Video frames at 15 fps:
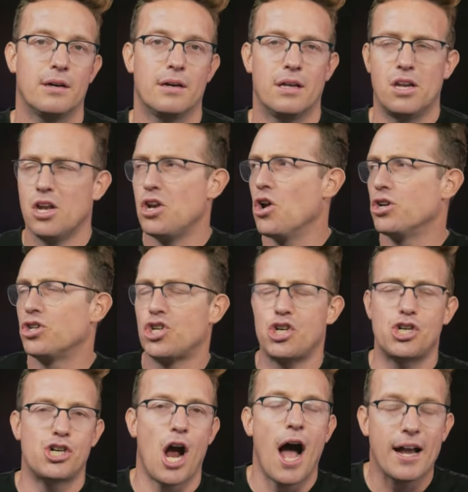And then a
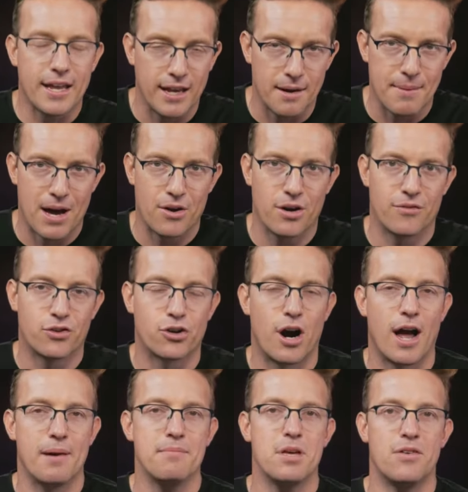shocking amount of
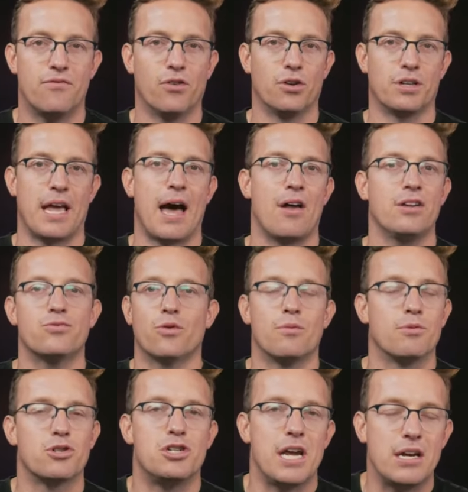crime in Fulton County. It's one of the
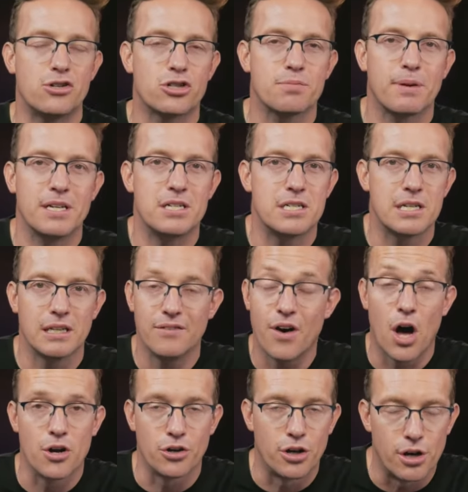most dangerous places to live
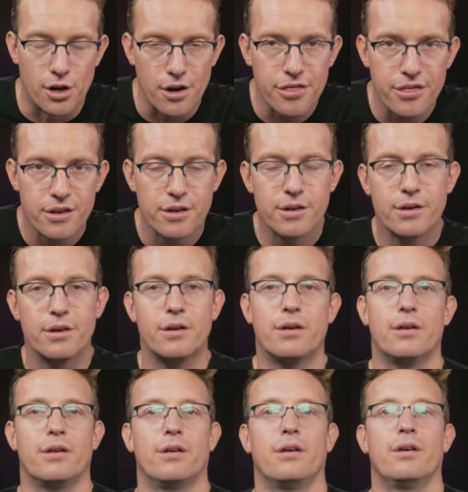on earth.
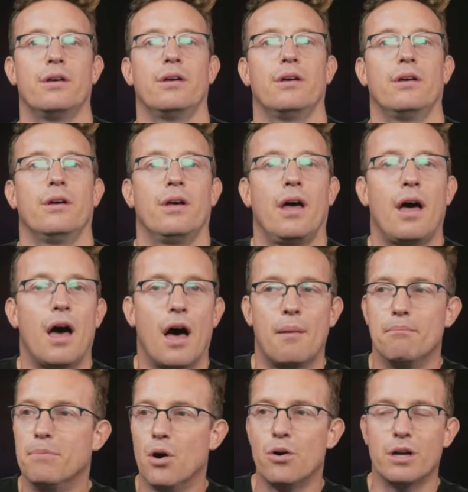
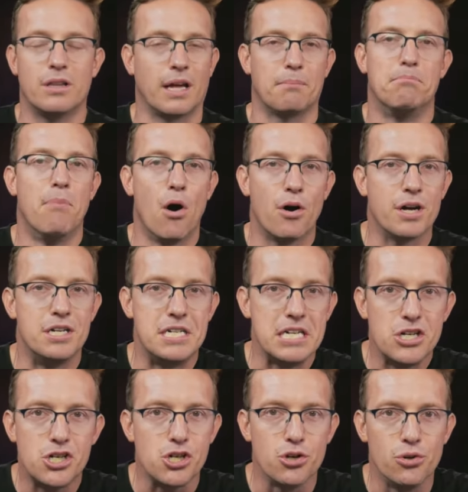
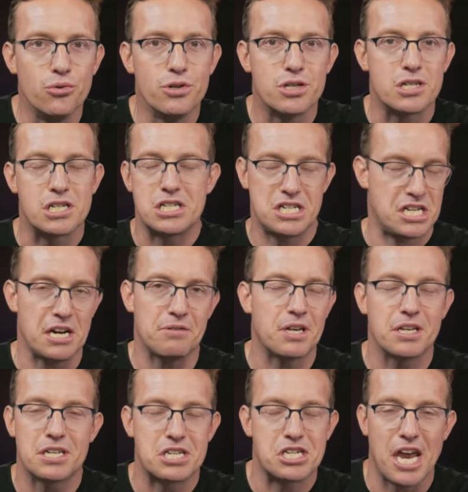Mogadishu
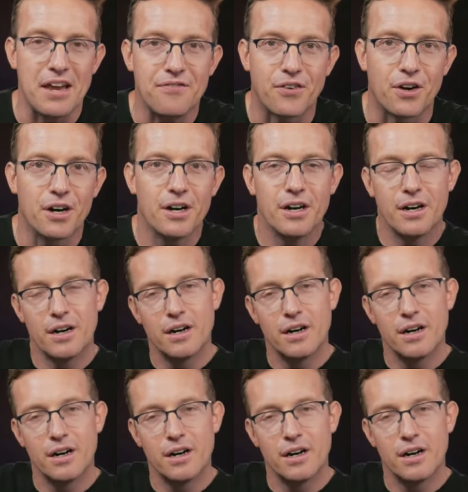is safer.